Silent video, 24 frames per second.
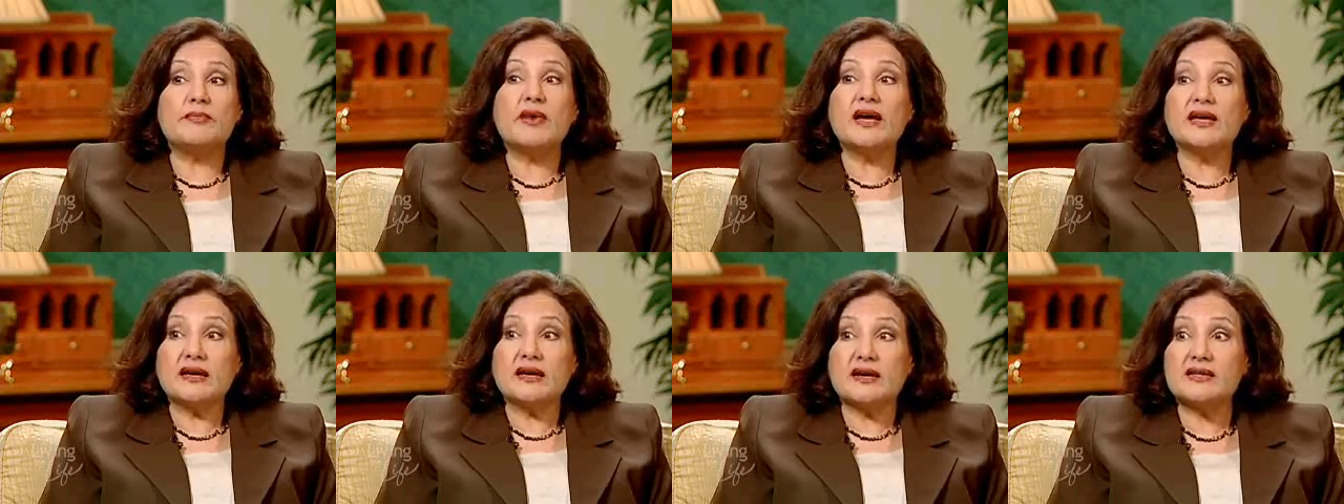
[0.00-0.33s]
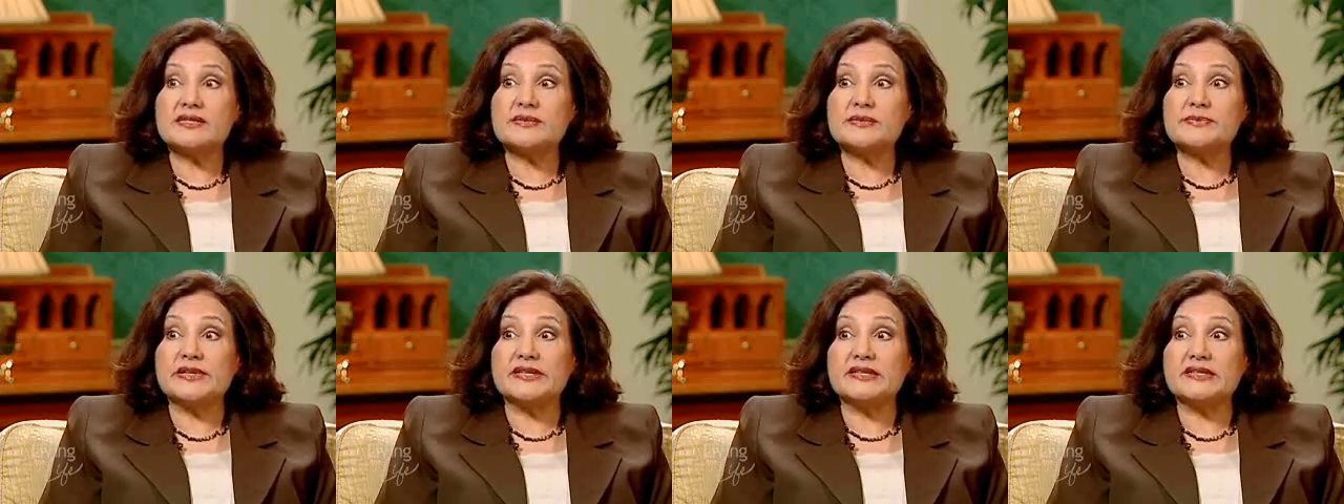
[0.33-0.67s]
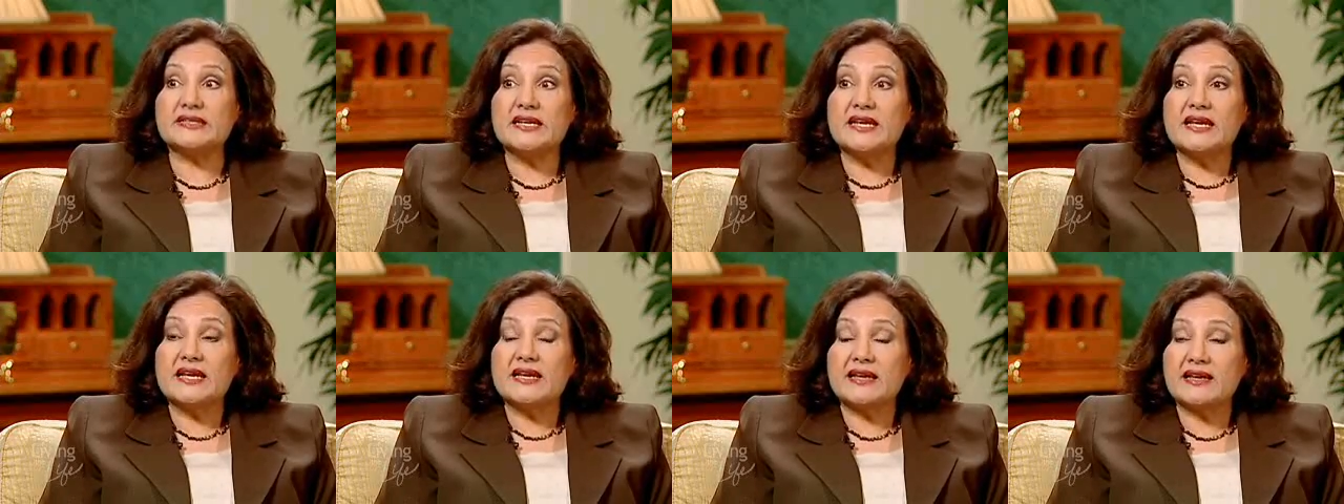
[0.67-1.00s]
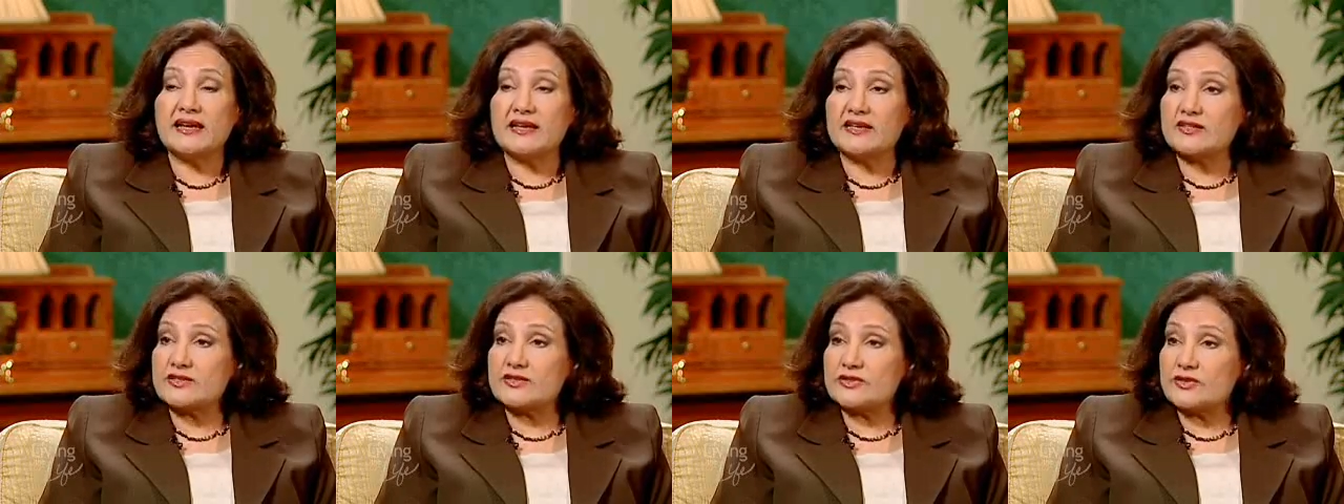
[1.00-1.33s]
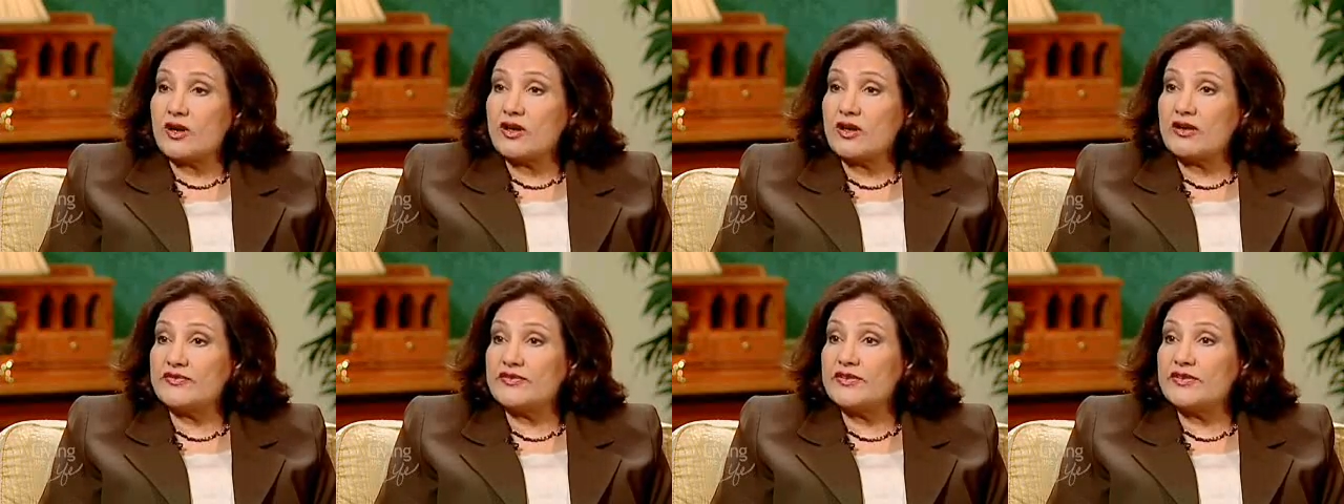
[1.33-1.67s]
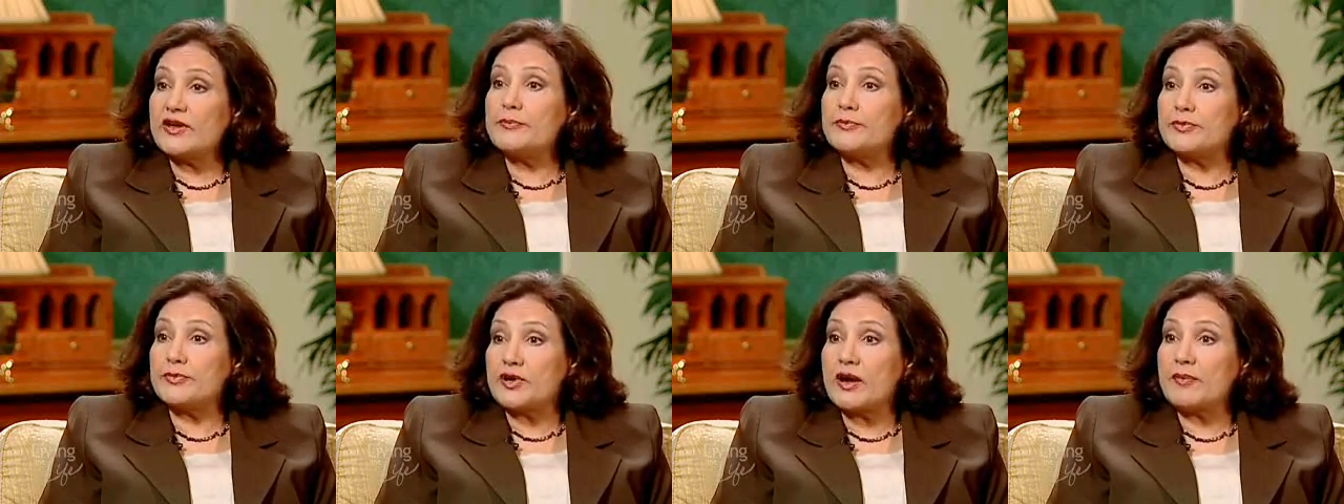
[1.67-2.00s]
my husband can
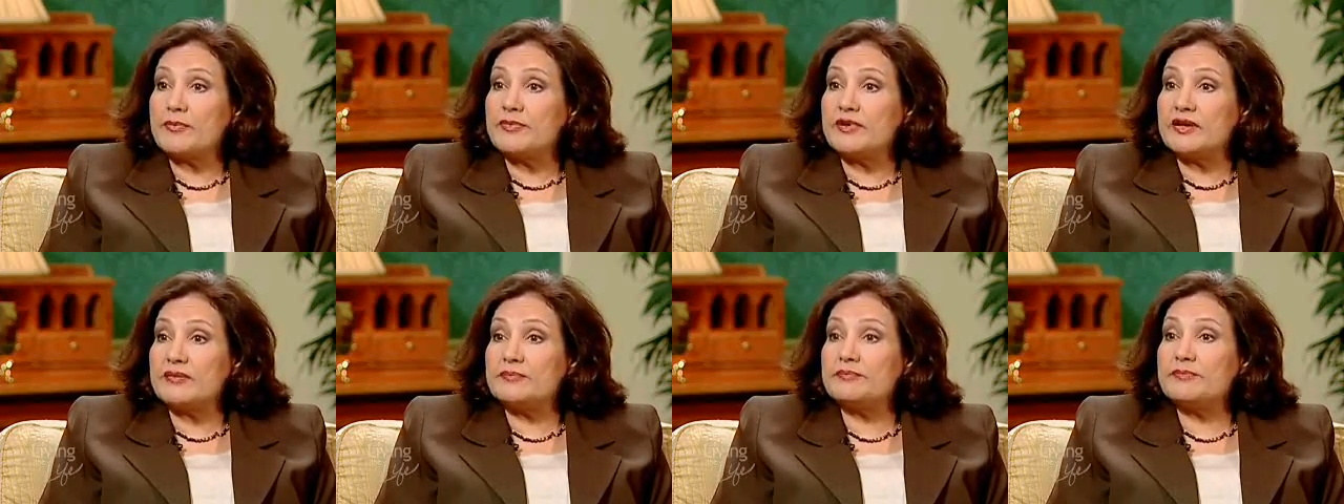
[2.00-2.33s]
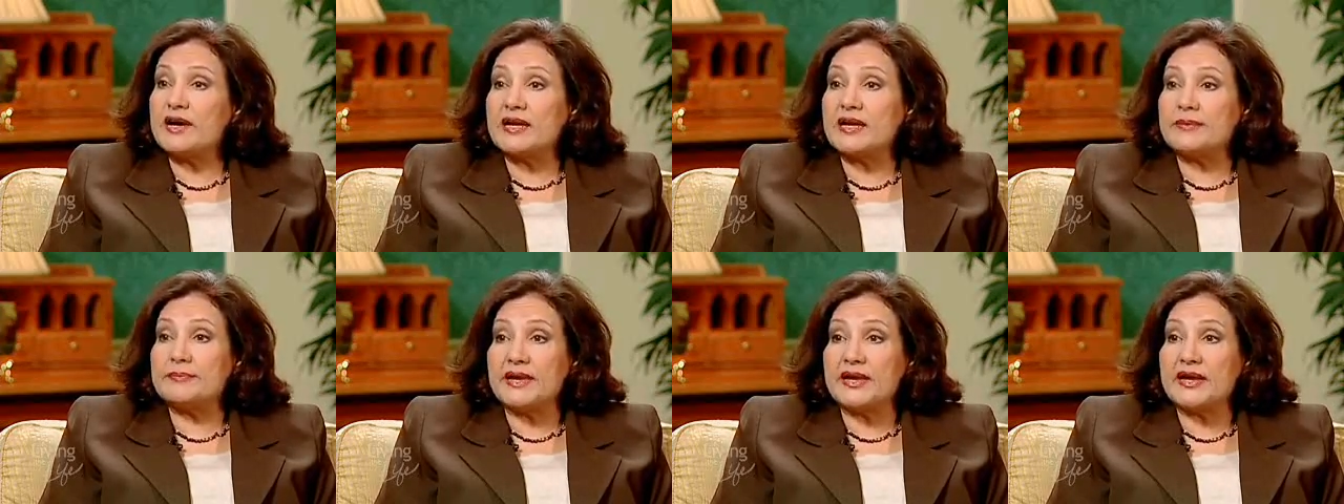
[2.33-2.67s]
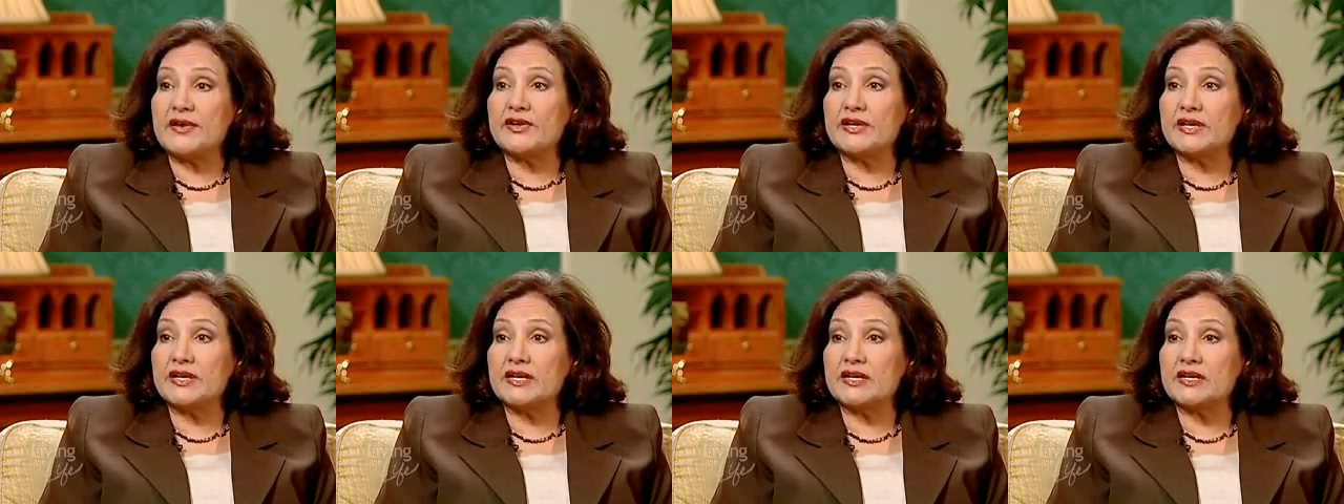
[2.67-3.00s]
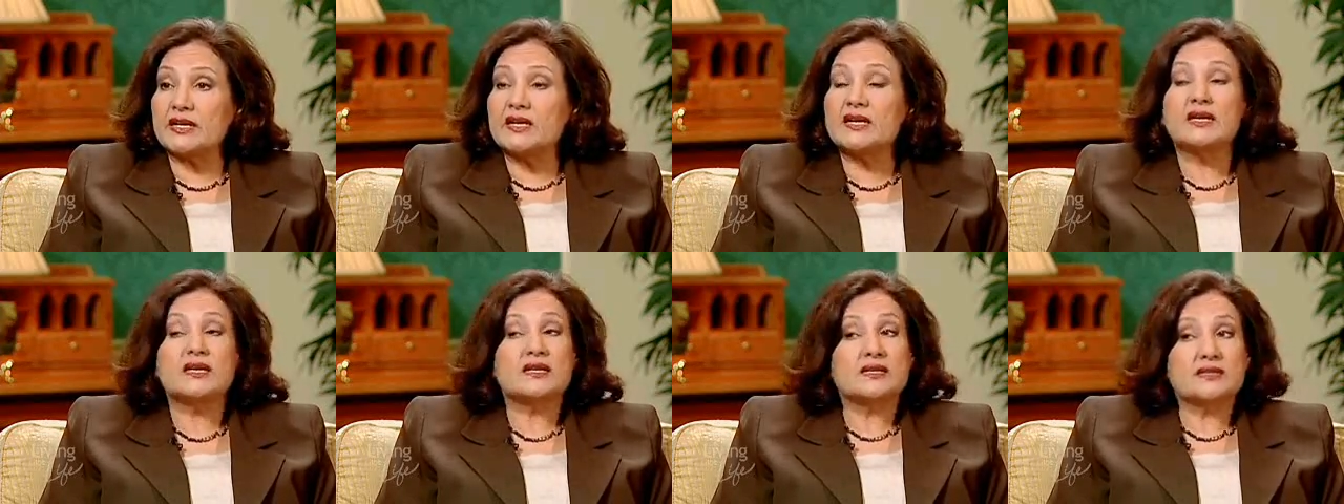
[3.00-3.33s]
solve a problem by marrying